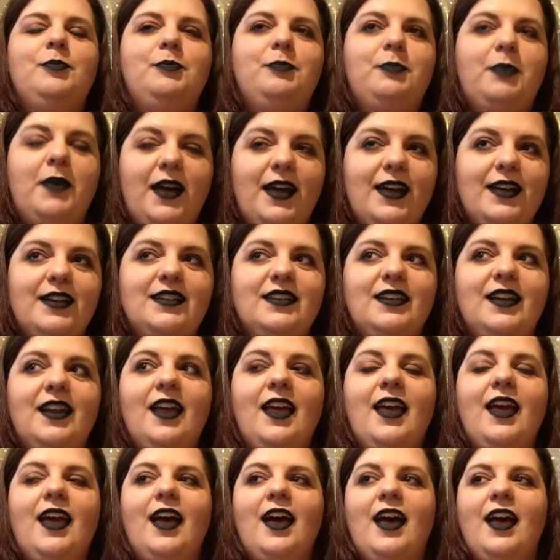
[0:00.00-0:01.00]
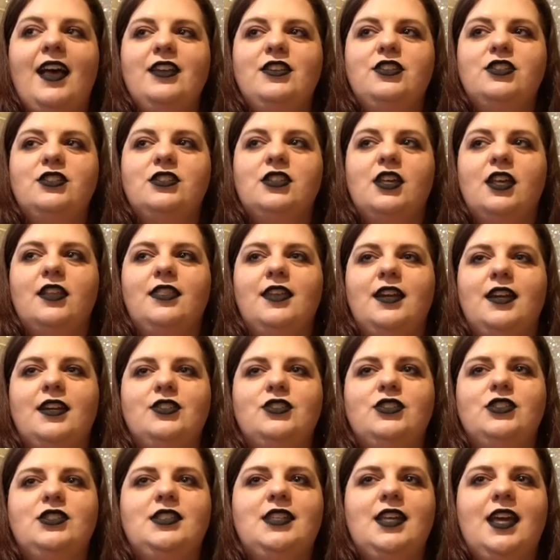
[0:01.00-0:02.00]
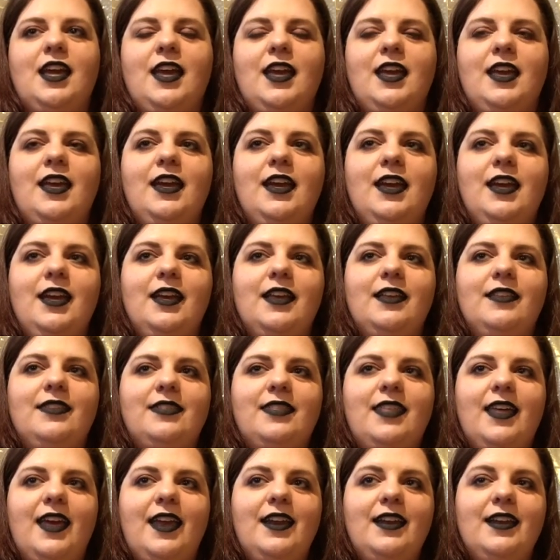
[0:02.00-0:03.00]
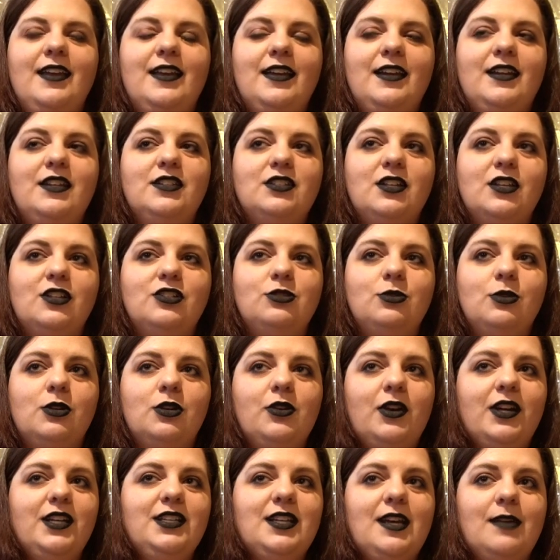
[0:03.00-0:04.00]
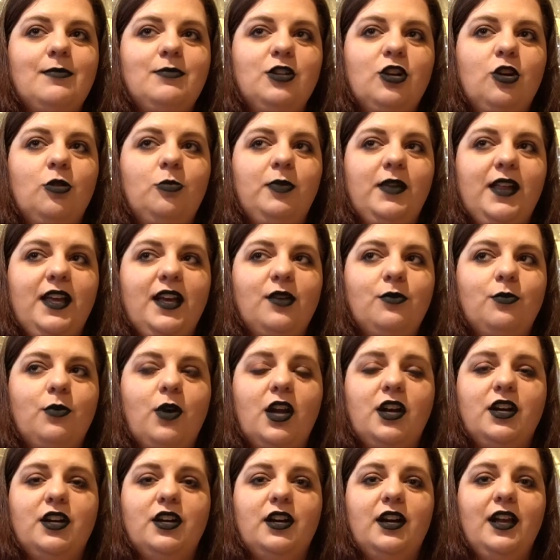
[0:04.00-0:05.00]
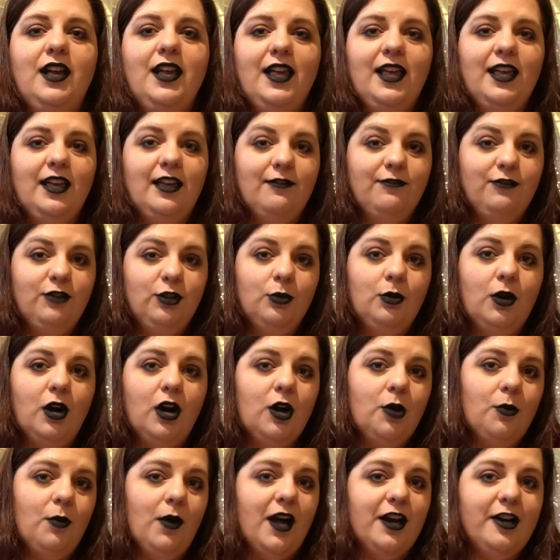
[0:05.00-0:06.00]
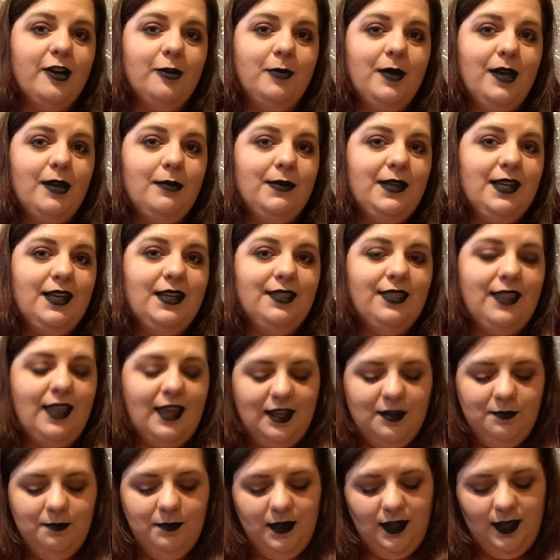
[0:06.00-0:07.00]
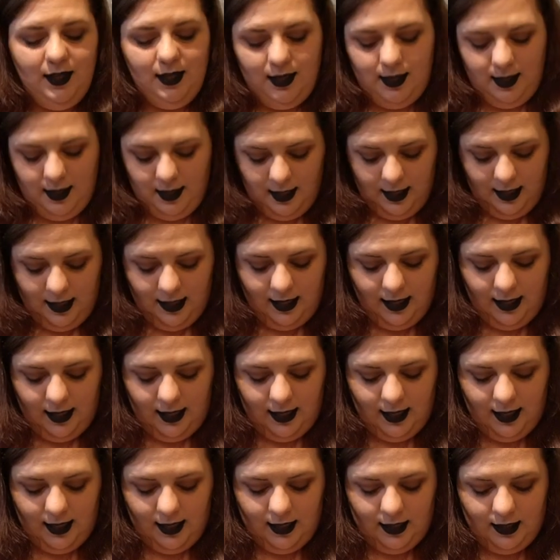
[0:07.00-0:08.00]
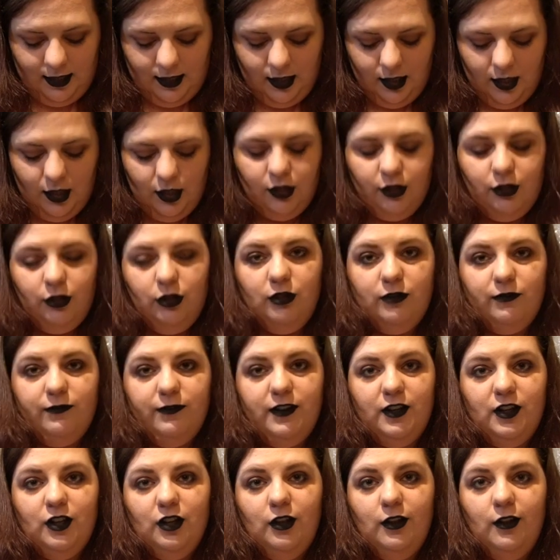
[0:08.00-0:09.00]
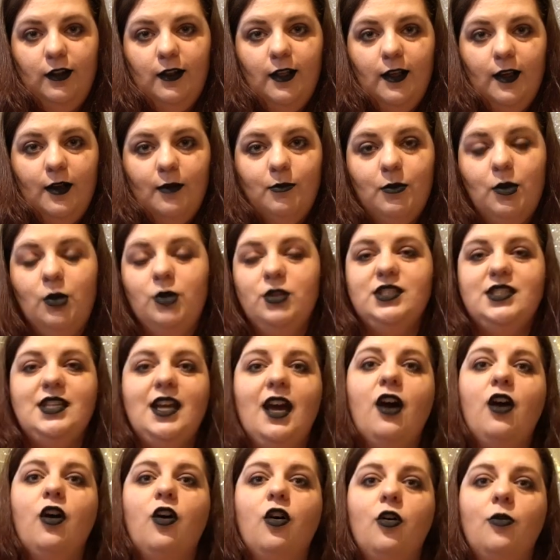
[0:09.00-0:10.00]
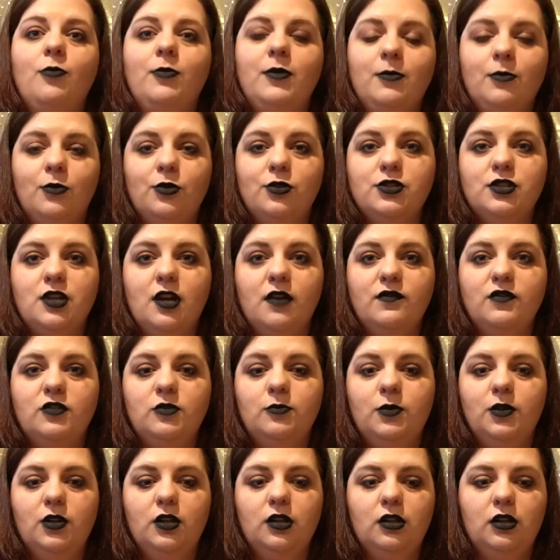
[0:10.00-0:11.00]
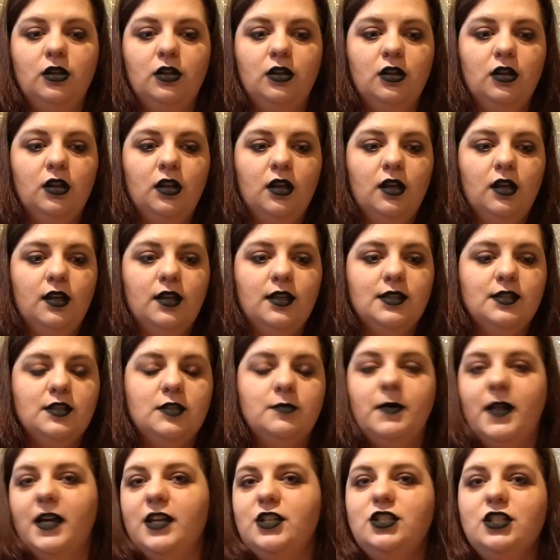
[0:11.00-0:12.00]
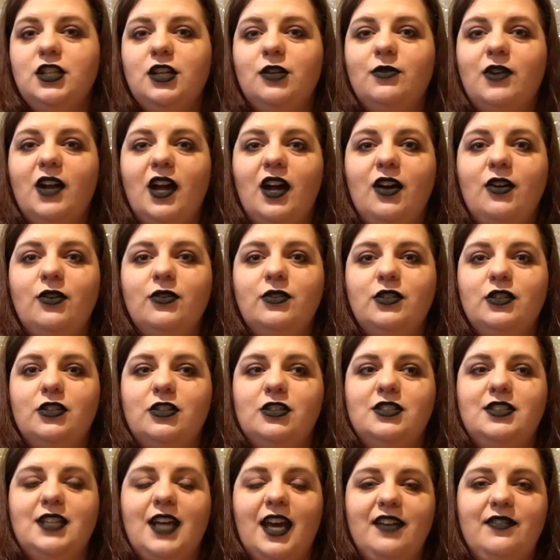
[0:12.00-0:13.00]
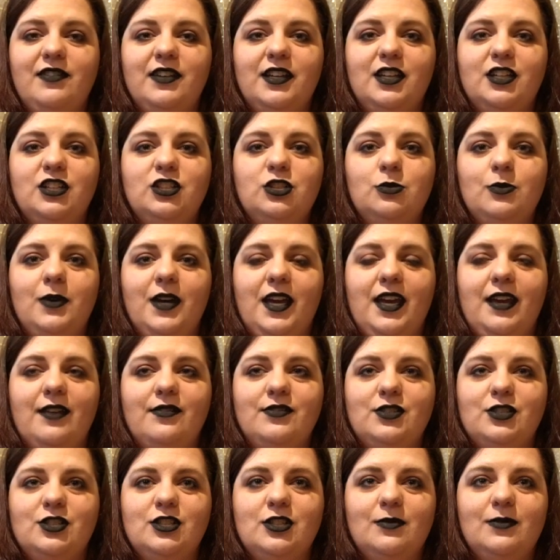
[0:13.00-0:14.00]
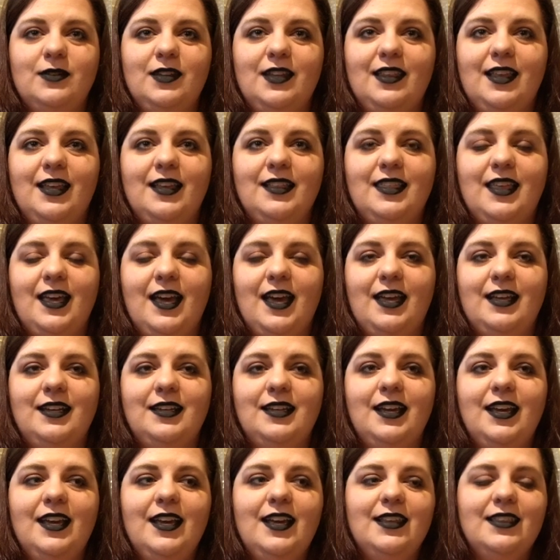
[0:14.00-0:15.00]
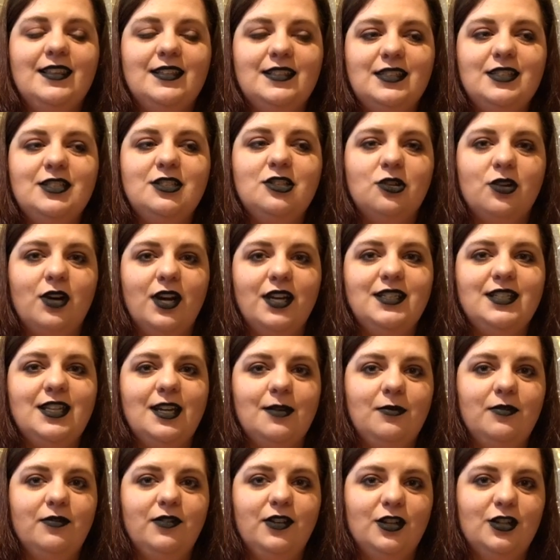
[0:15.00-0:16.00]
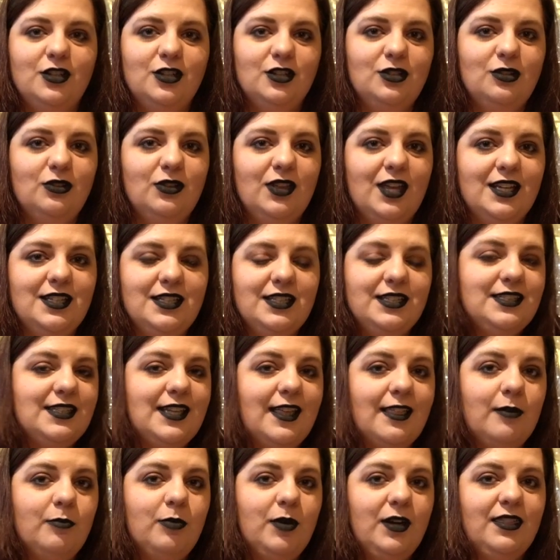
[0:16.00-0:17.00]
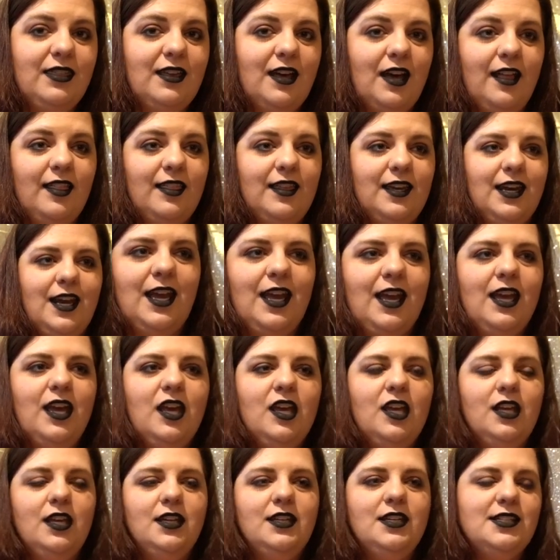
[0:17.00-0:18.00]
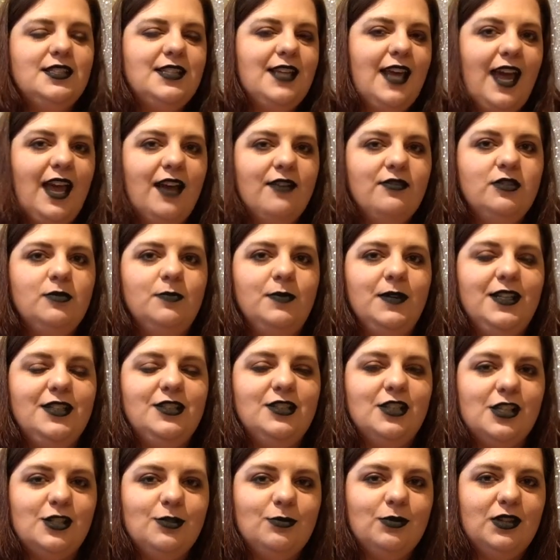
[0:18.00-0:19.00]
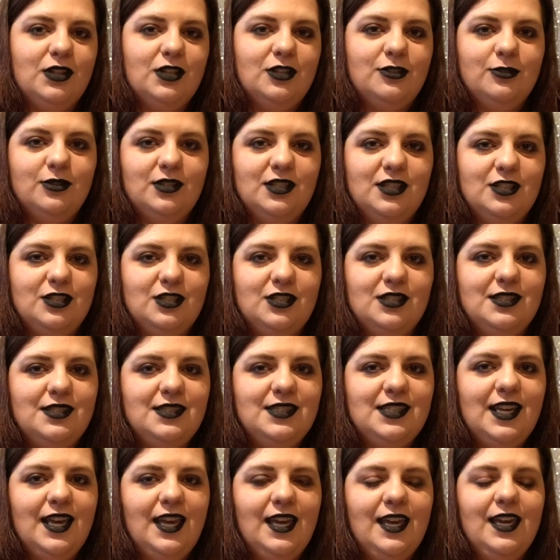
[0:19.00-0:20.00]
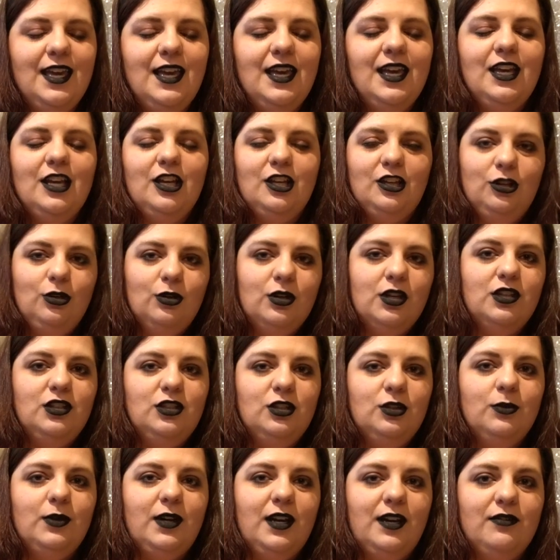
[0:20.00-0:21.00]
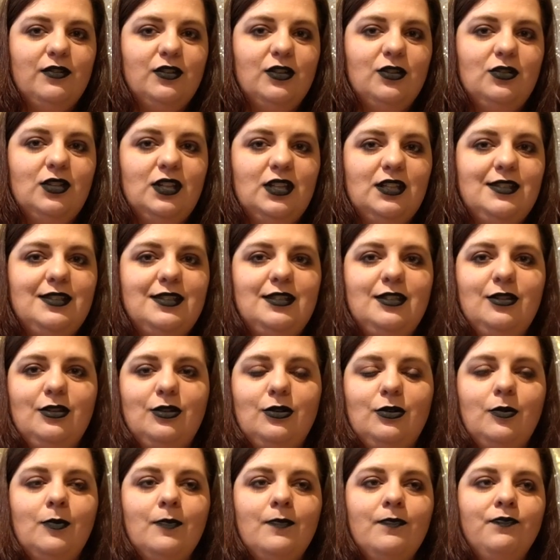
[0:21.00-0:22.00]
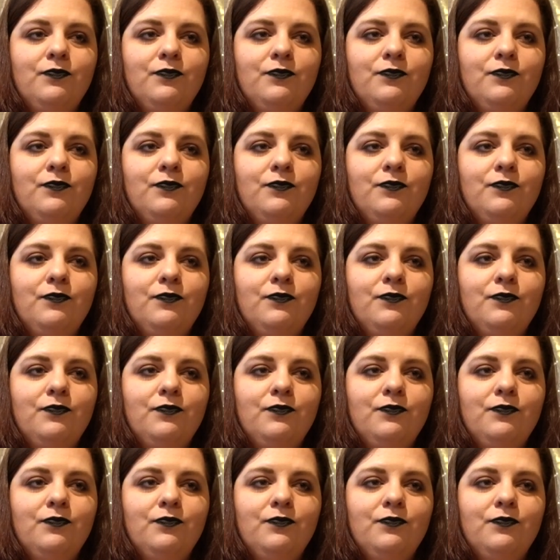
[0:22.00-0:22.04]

But I just thought that I should say that it is also a great time to go play in water. If you are a water baby like me and you feel most at home and most comfortable splashing around or diving into waves or something like that. This is a great time of year to do that, to celebrate the holiday. It doesn't have to be just what the traditions say. You can do whatever you need to do